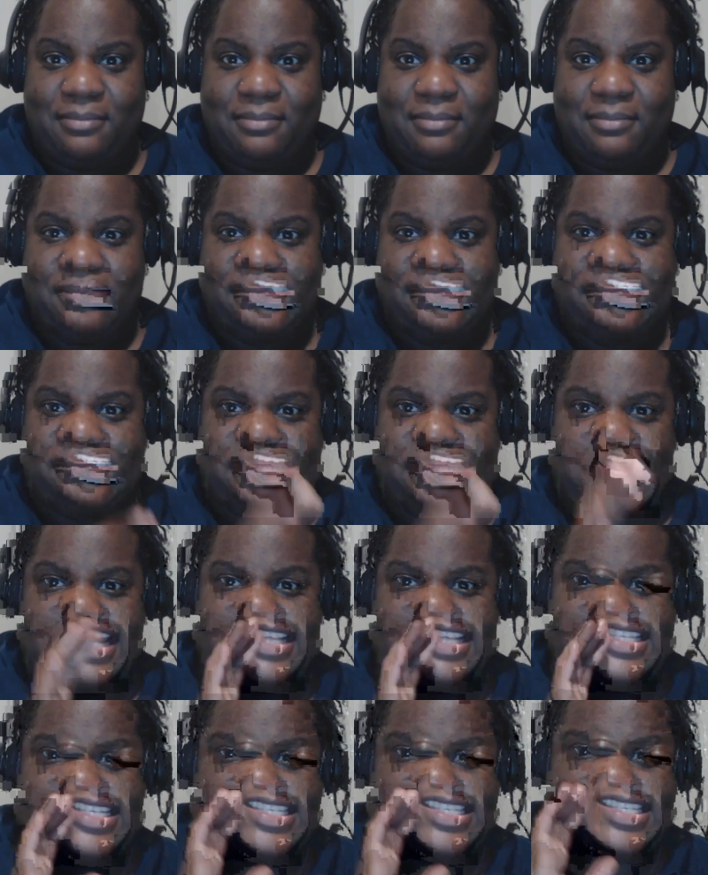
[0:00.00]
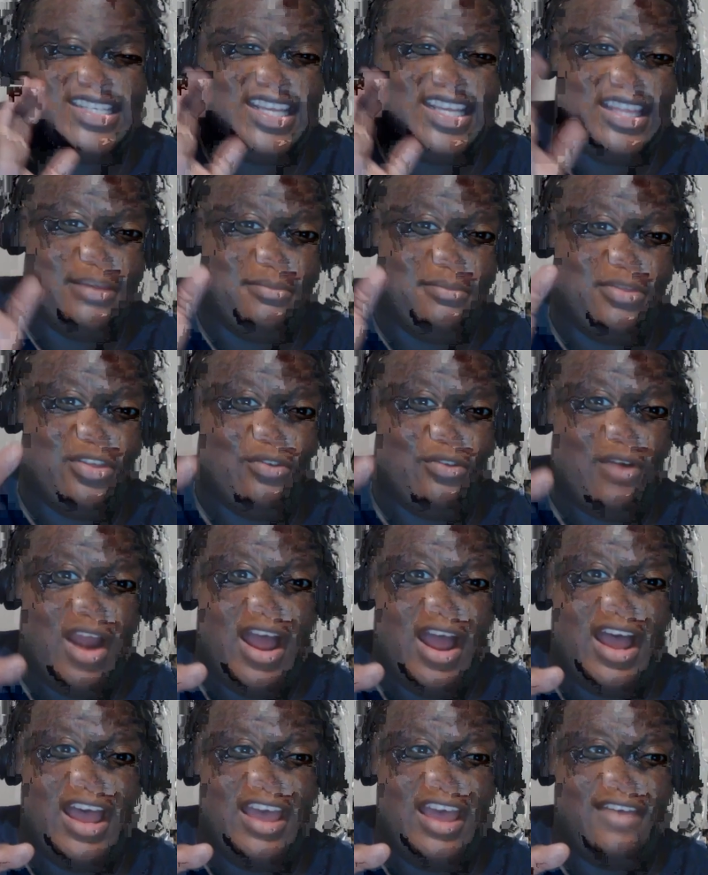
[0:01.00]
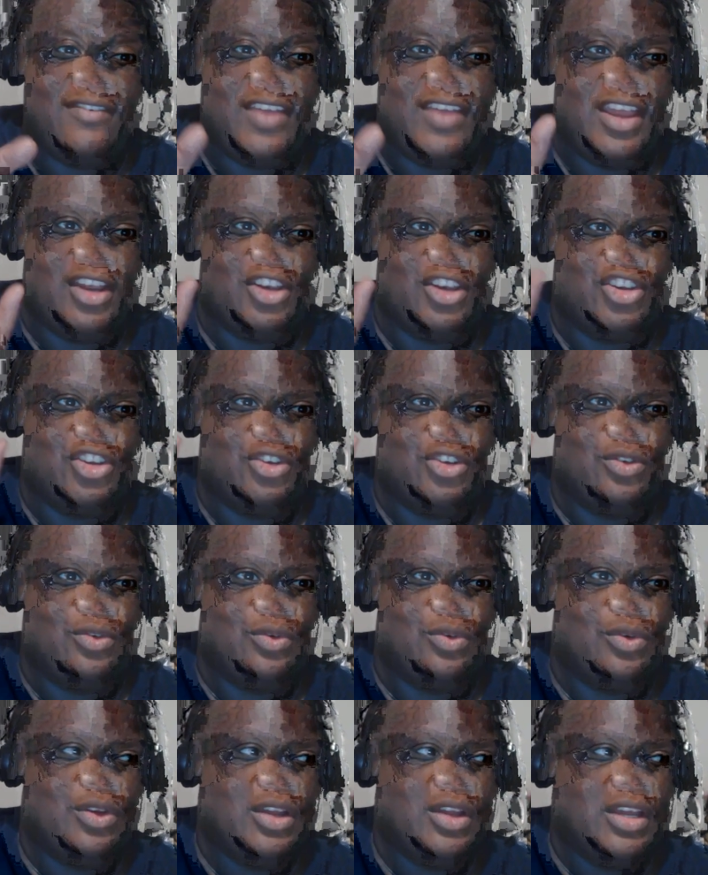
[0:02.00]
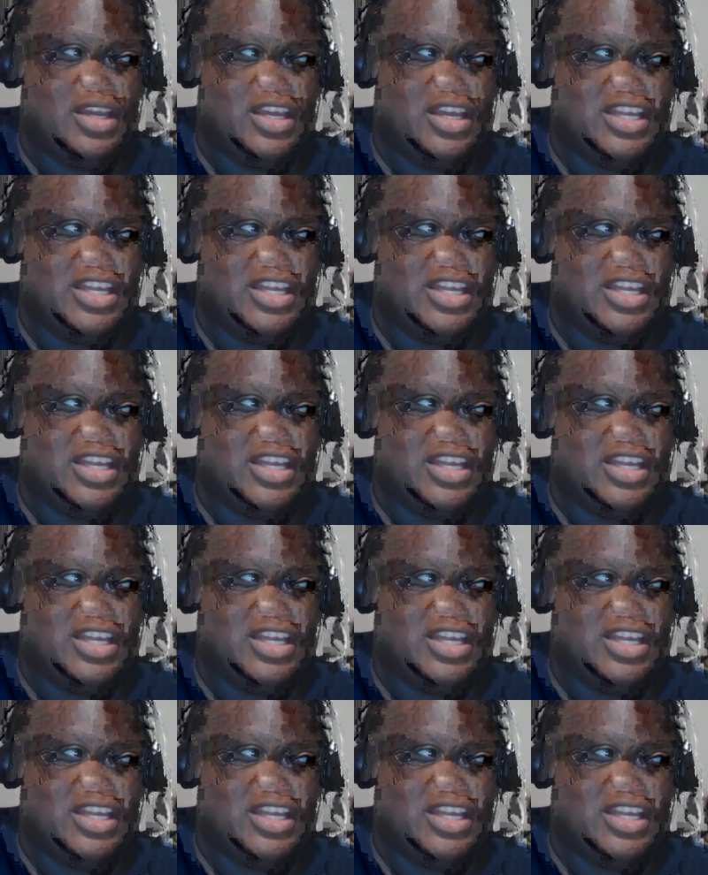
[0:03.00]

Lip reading: I'm excited to see them thrive and do